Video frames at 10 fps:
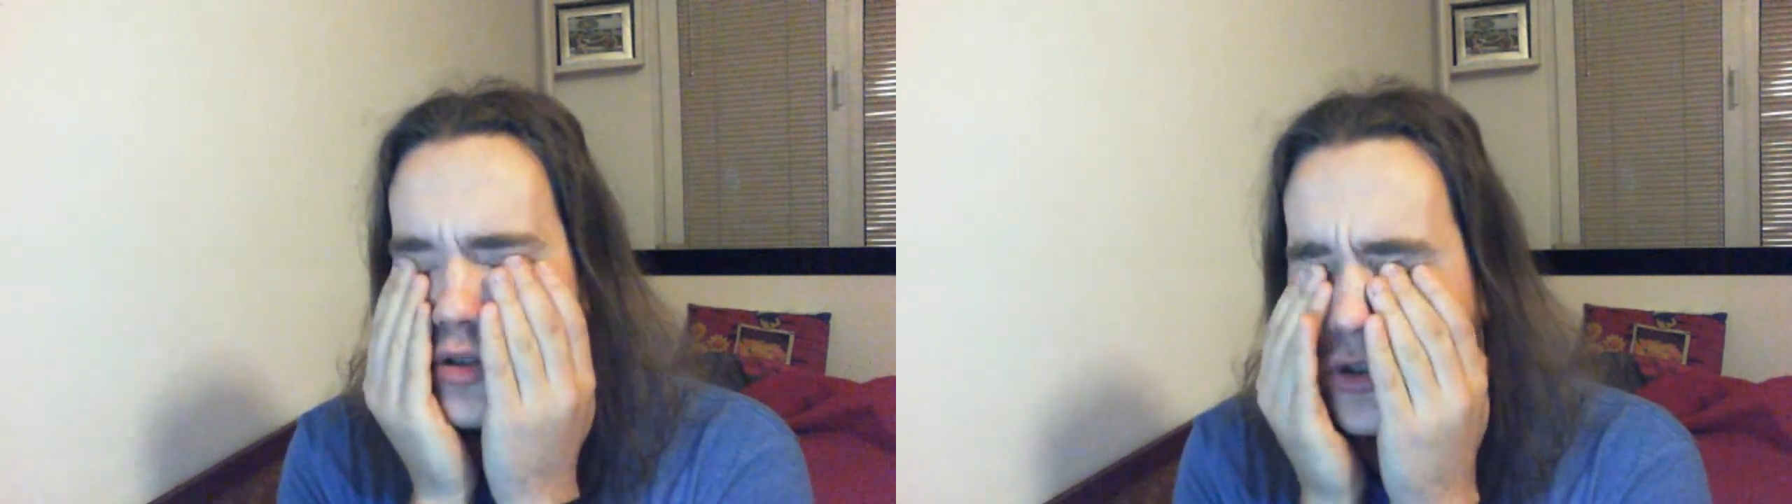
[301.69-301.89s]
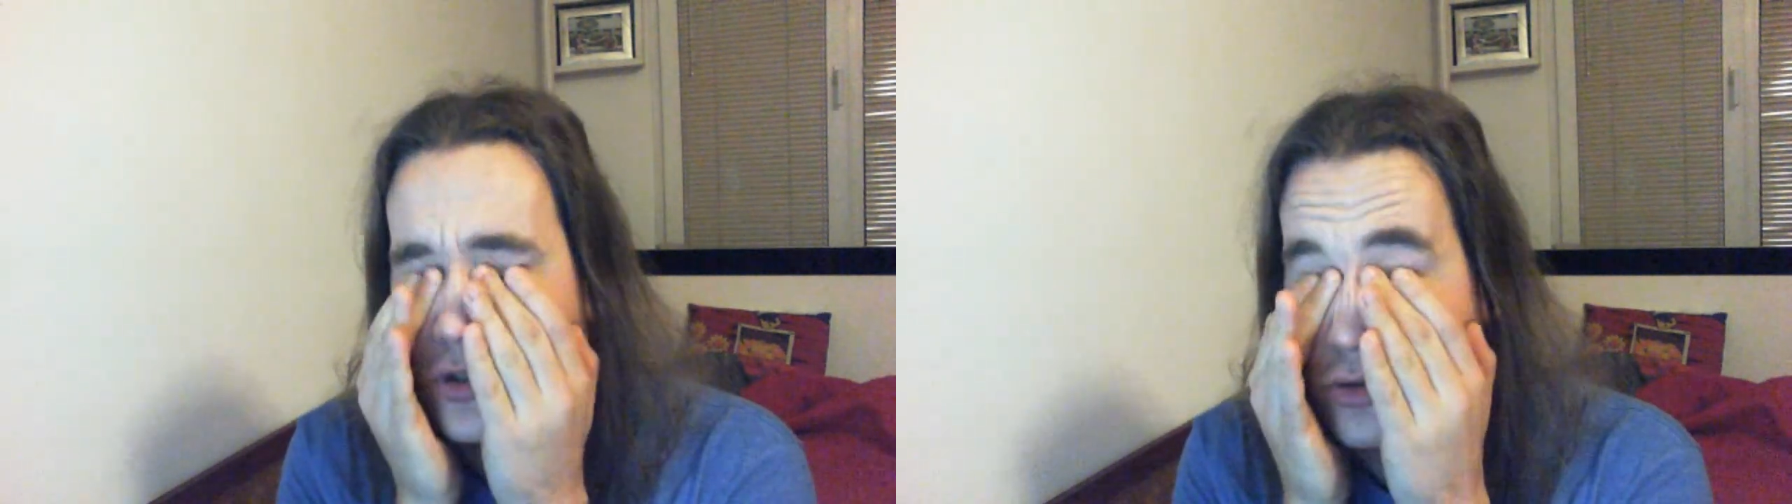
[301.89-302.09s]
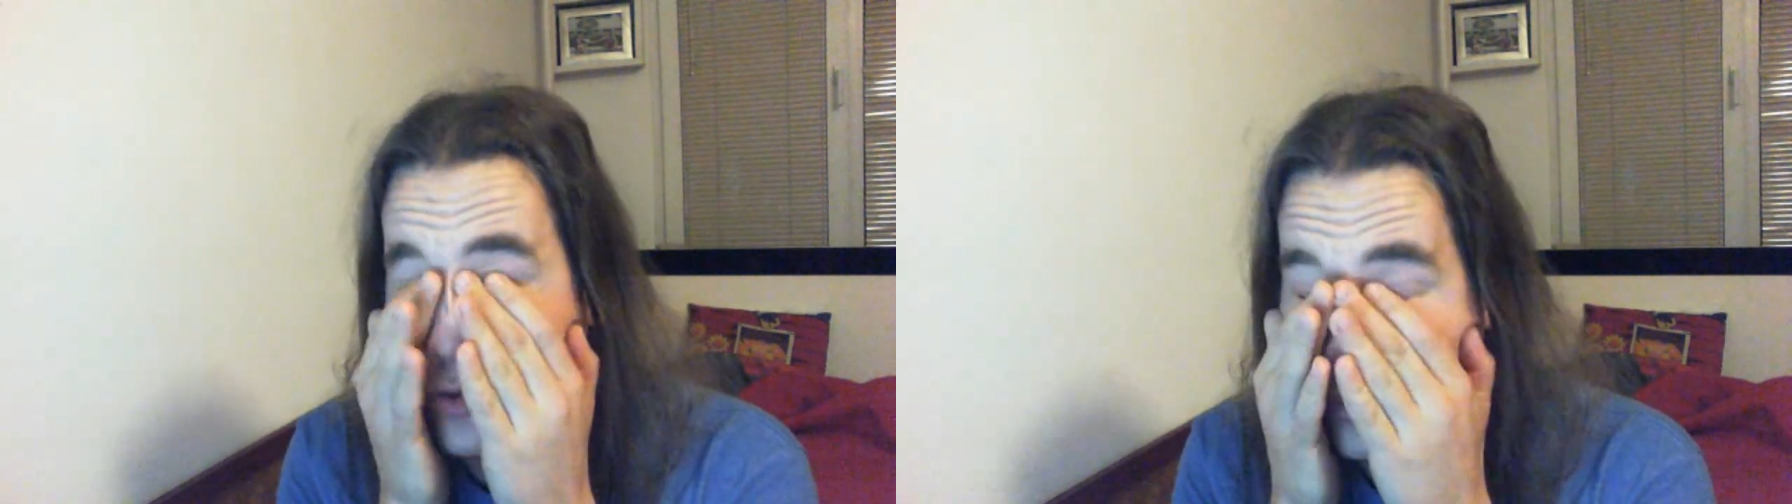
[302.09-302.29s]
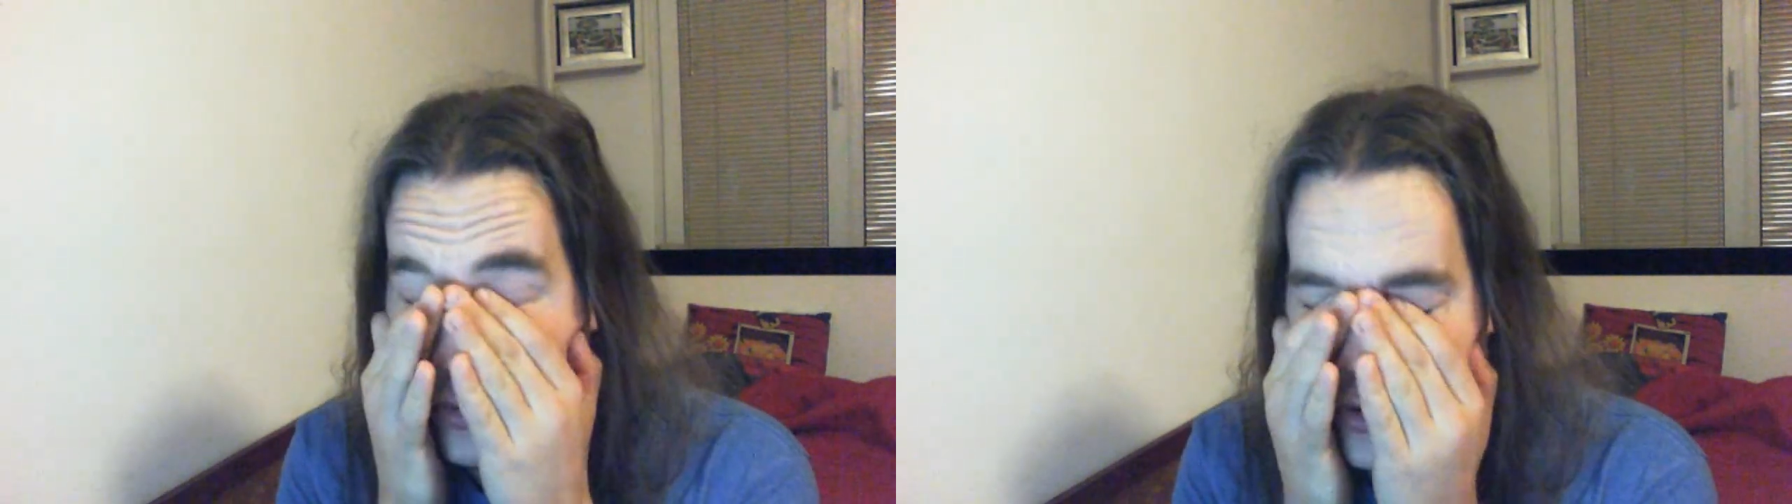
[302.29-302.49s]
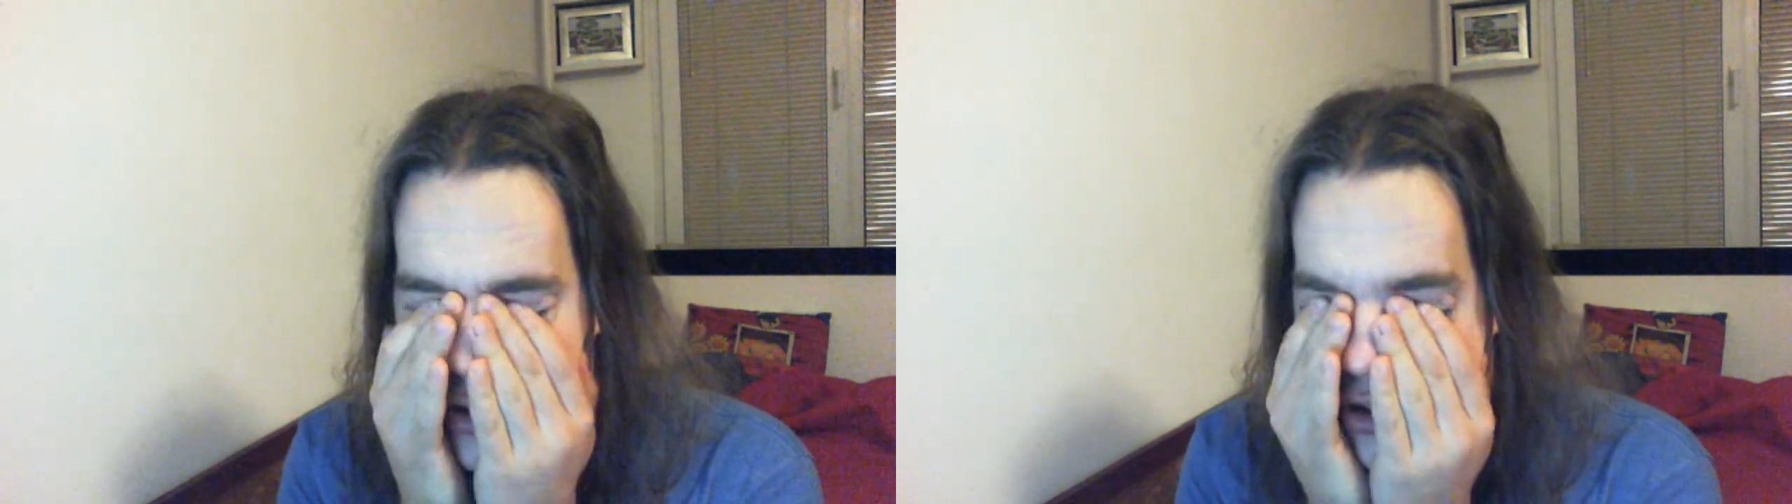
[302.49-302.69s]
the Joker
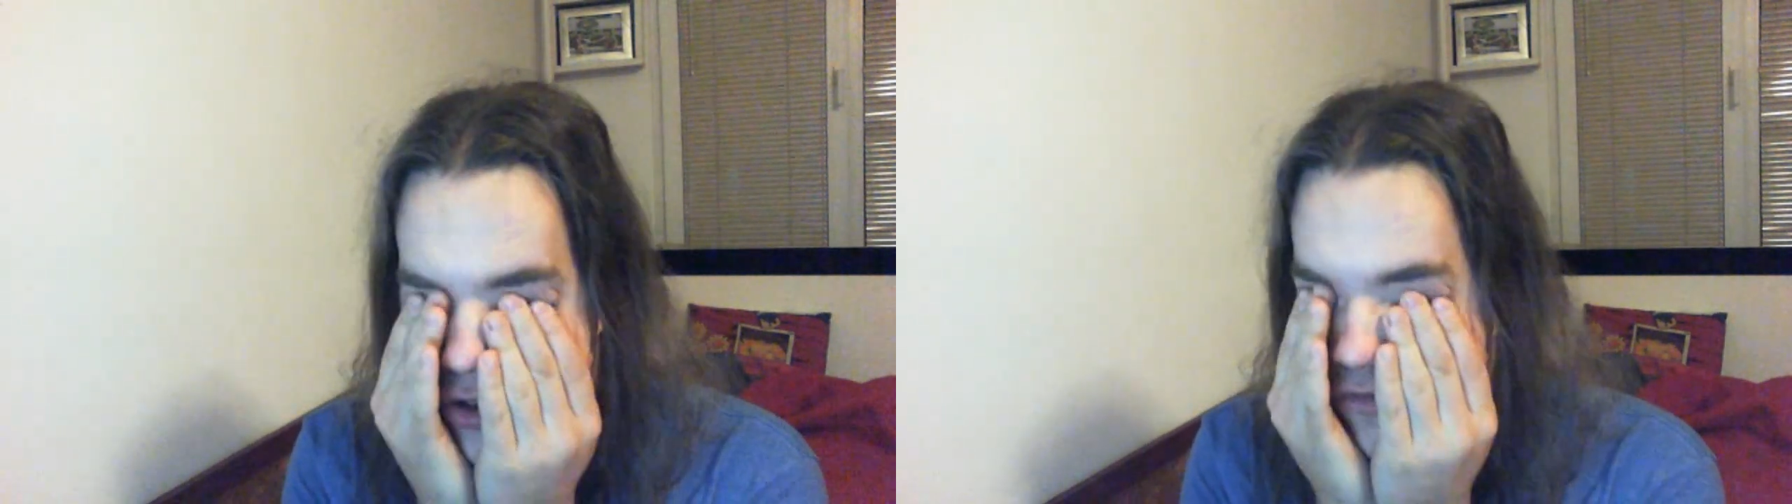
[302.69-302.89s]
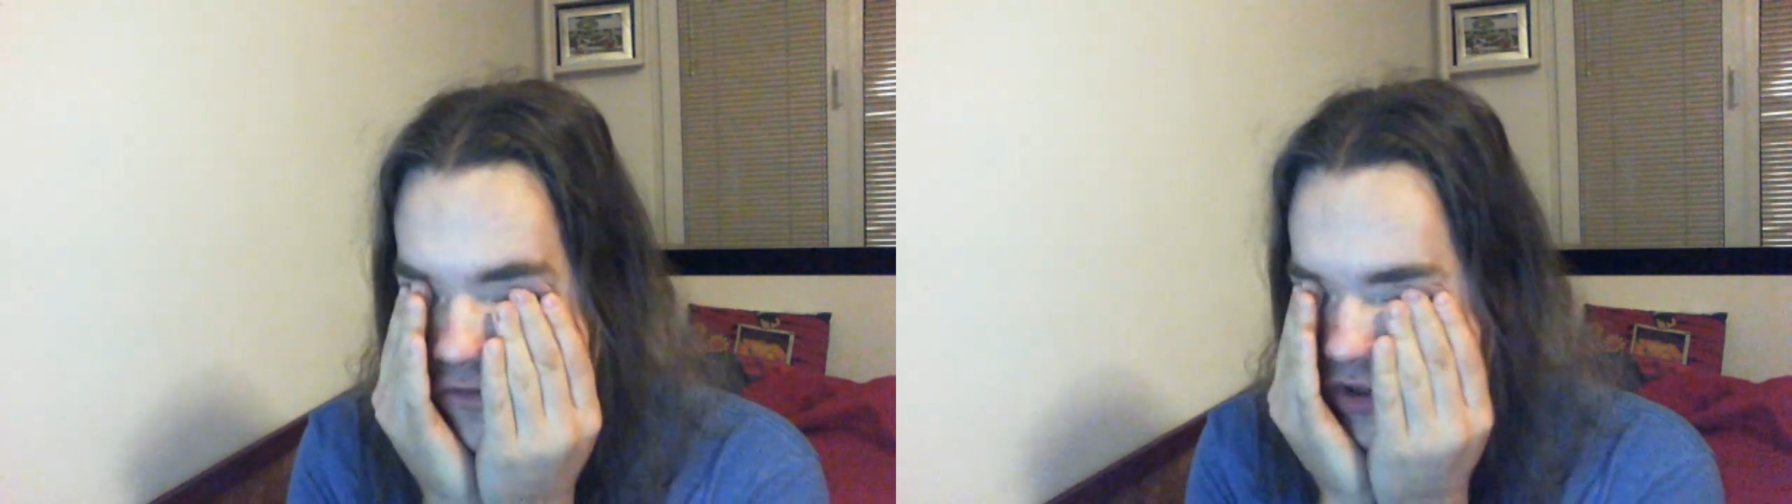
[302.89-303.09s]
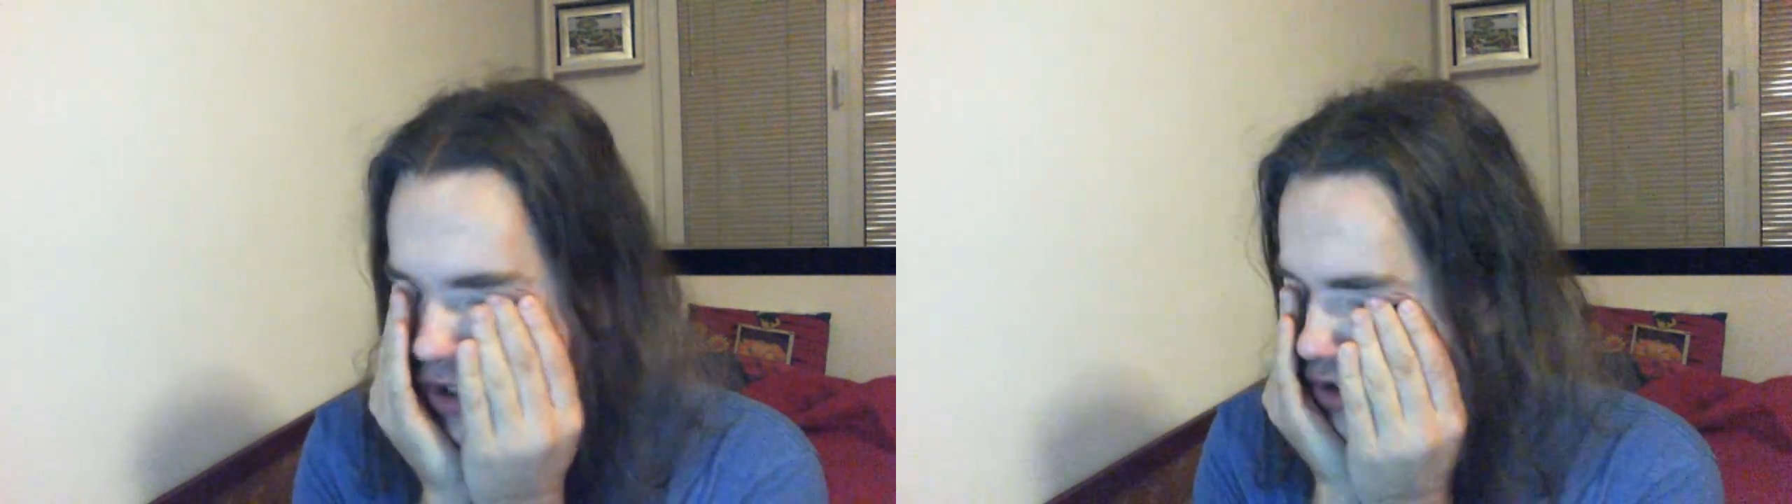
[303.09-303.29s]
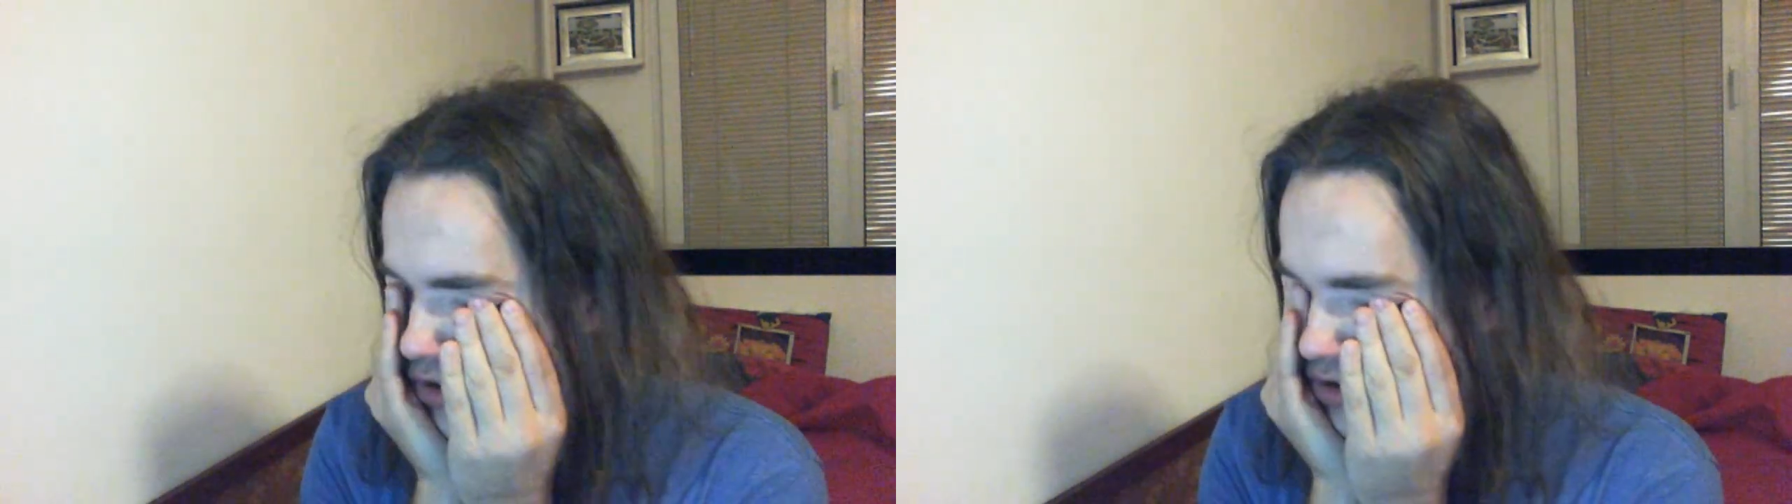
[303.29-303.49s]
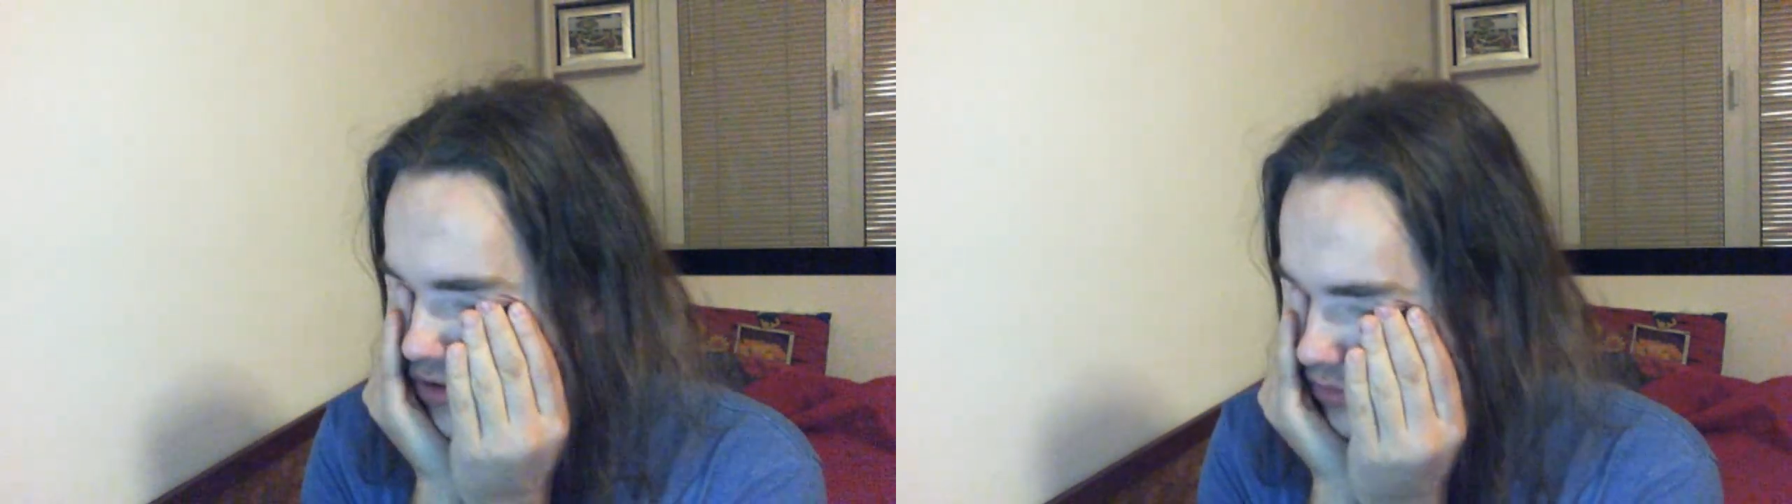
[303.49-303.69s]
was so fucking
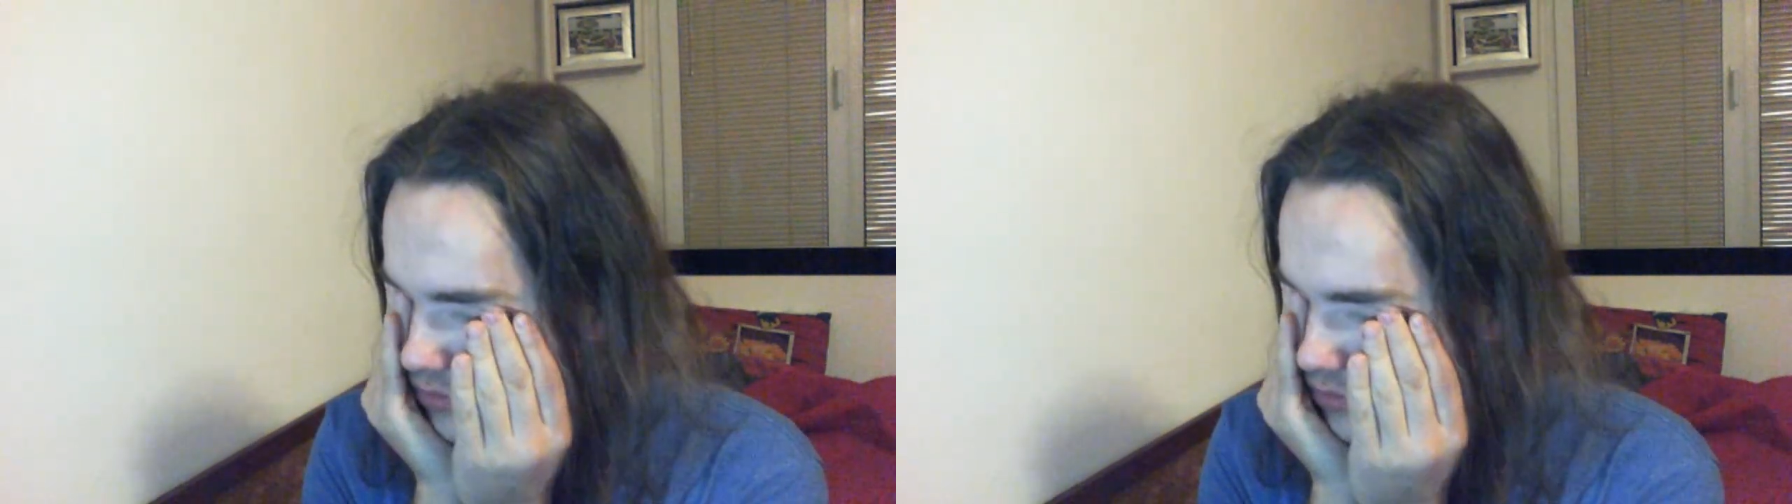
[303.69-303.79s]
awesome.